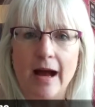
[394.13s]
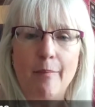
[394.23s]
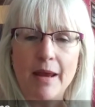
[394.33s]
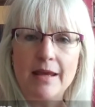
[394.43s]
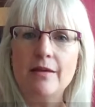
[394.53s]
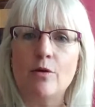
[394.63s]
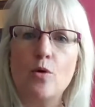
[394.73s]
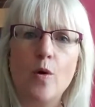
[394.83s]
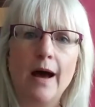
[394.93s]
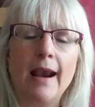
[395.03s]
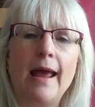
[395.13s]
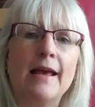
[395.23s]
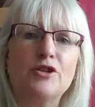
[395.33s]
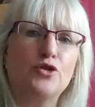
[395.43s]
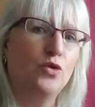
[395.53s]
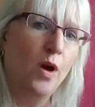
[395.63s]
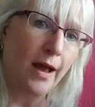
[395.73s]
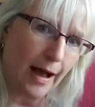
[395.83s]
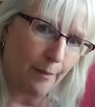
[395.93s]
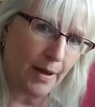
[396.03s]
Apellido. ¿Cuál es su
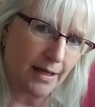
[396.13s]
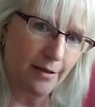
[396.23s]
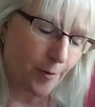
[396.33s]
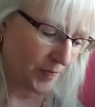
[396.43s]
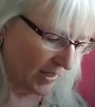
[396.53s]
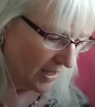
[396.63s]
apellido?